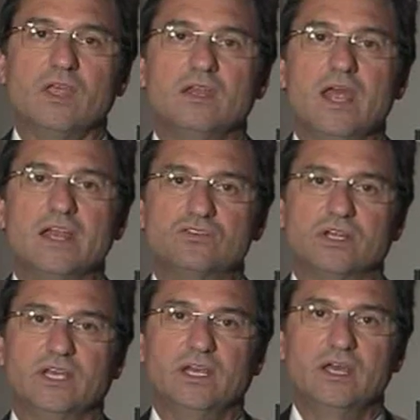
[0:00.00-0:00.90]

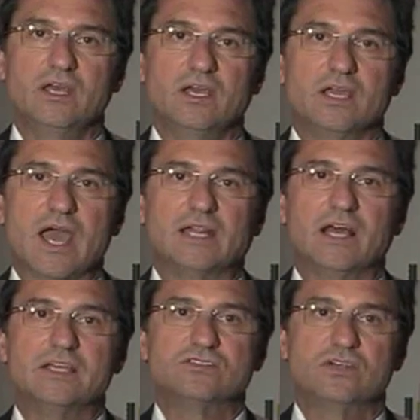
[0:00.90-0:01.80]
Naturally,
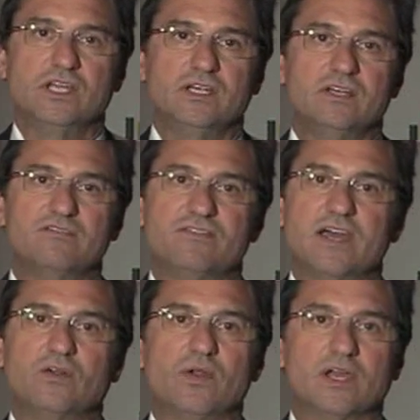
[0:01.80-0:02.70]
guidelines are needed and
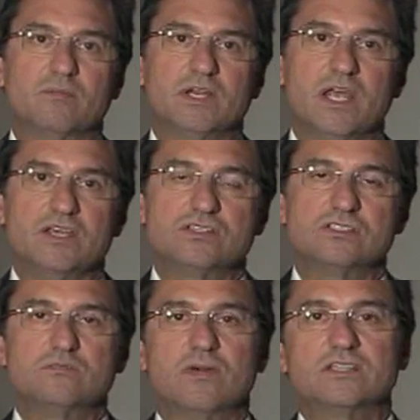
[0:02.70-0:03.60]
final
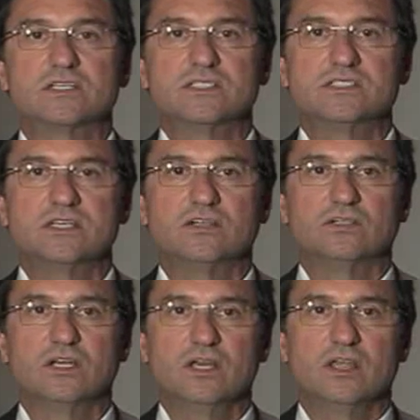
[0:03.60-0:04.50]
recommendations must
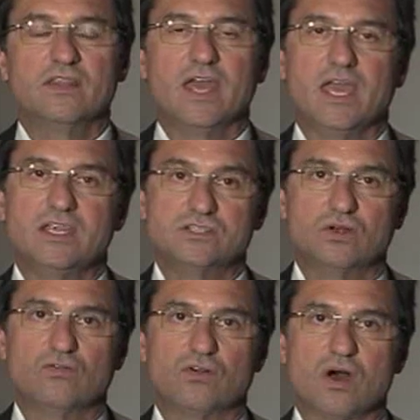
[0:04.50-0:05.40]
consider the age and
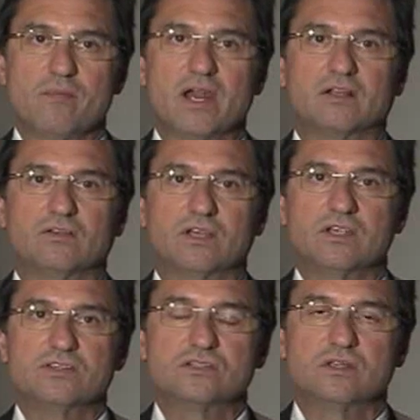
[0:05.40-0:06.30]
overall medical
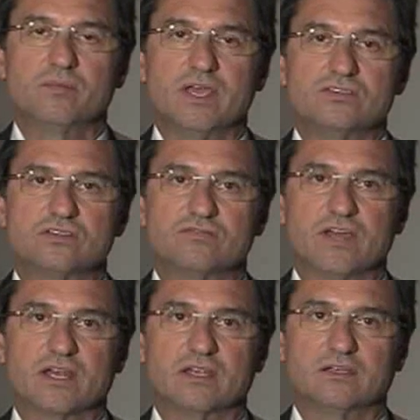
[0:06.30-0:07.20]
condition of the patient
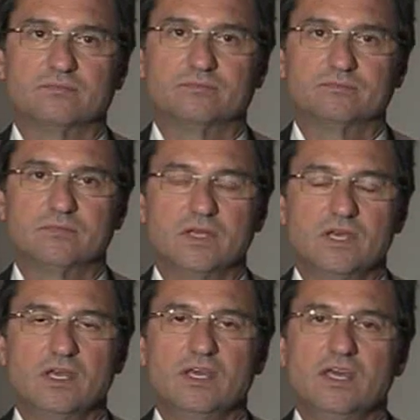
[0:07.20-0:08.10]
affected.
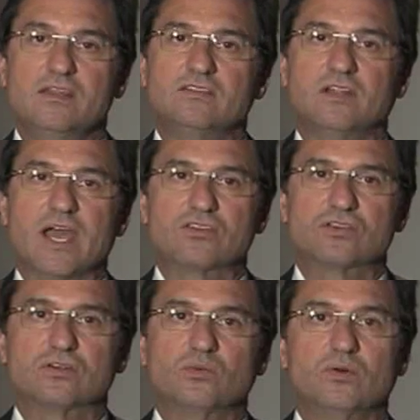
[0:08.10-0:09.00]
In this
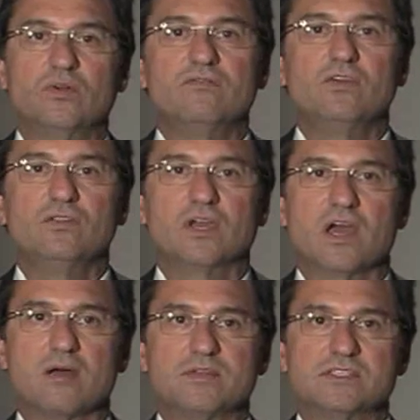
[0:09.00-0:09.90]
lecture, we'll review the
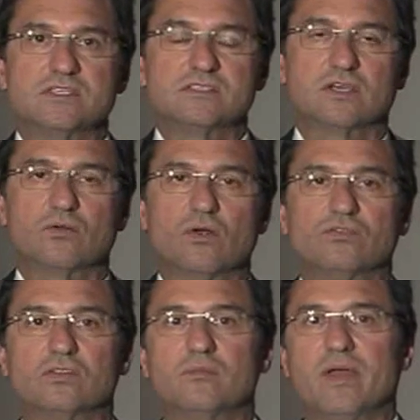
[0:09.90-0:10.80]
common cystic
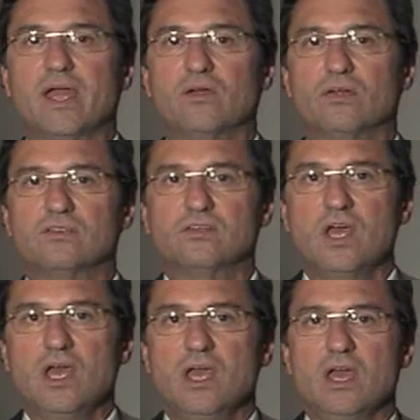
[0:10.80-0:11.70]
growths of the pancreas
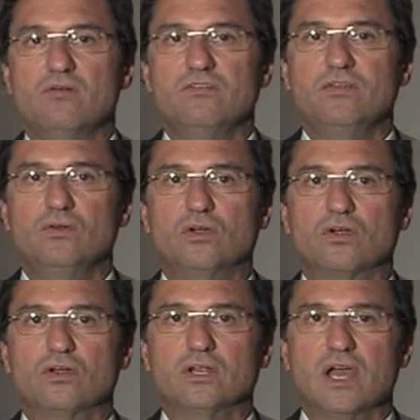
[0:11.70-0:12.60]
and review
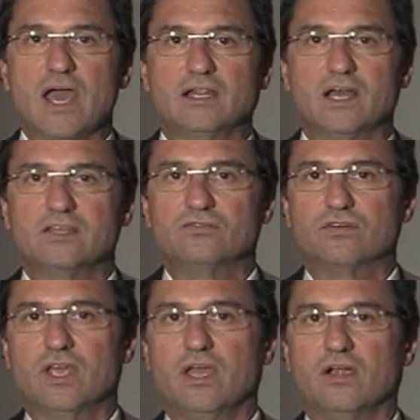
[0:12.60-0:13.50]
current guidelines
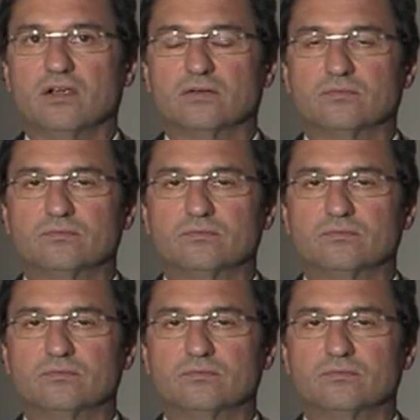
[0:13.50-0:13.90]
for care.